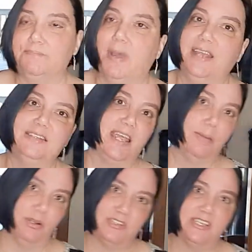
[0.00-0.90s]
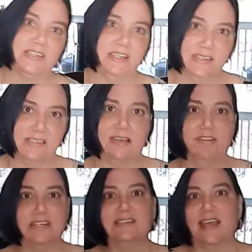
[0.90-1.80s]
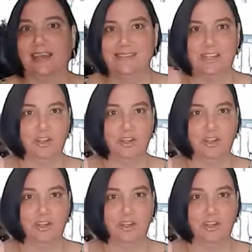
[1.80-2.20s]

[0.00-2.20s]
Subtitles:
Mine take about 60 to 70 seconds and